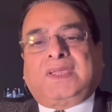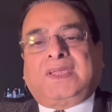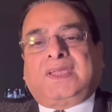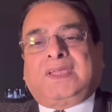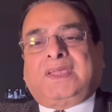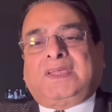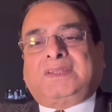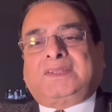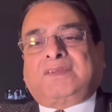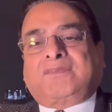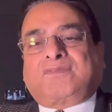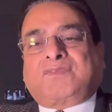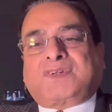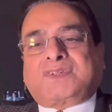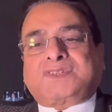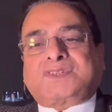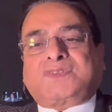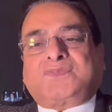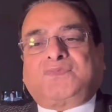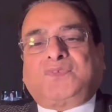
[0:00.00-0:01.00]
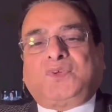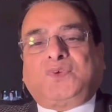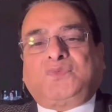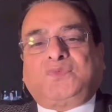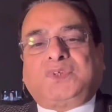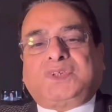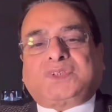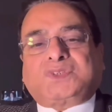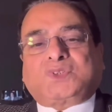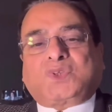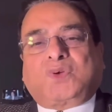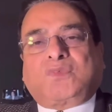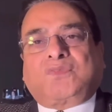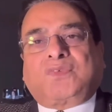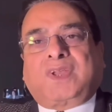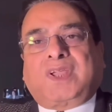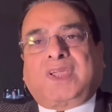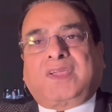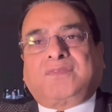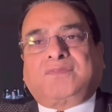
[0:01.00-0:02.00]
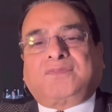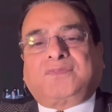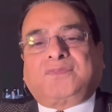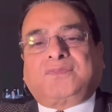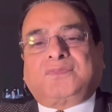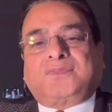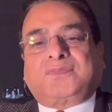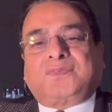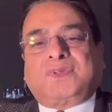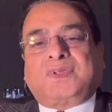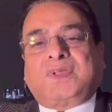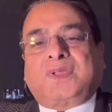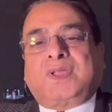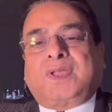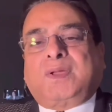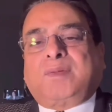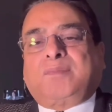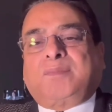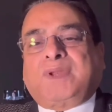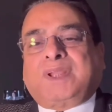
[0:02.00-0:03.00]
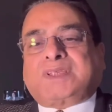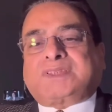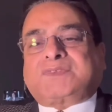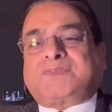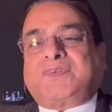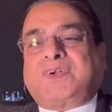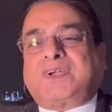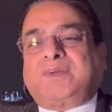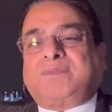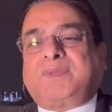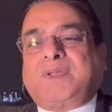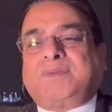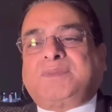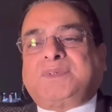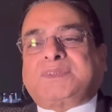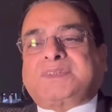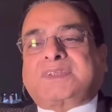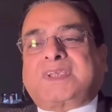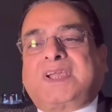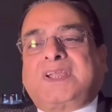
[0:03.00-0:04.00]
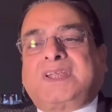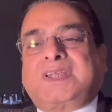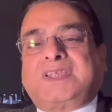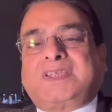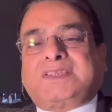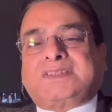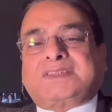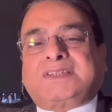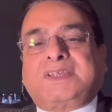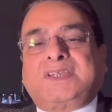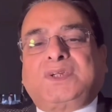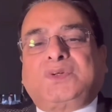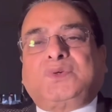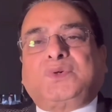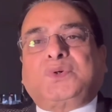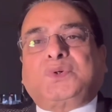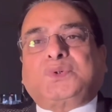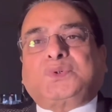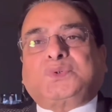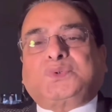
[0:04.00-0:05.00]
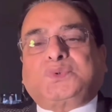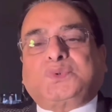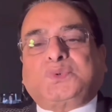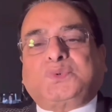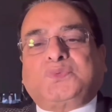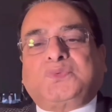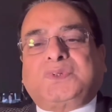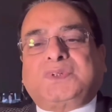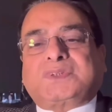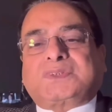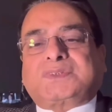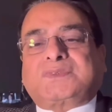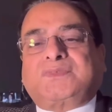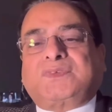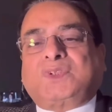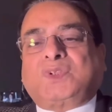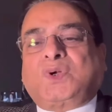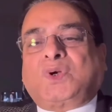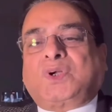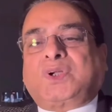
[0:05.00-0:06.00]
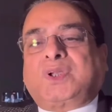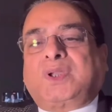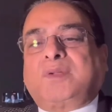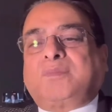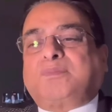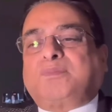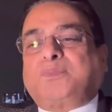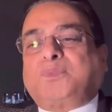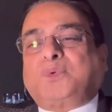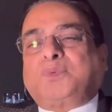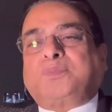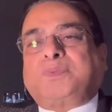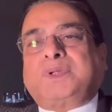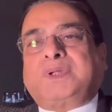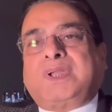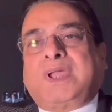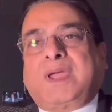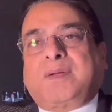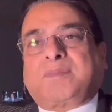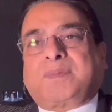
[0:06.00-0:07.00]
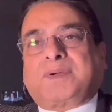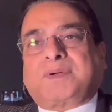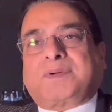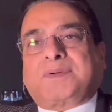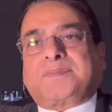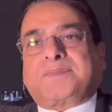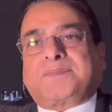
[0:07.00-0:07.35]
In the first few weeks of life, breastfed babies can easily go 2 weeks without a poopy diaper.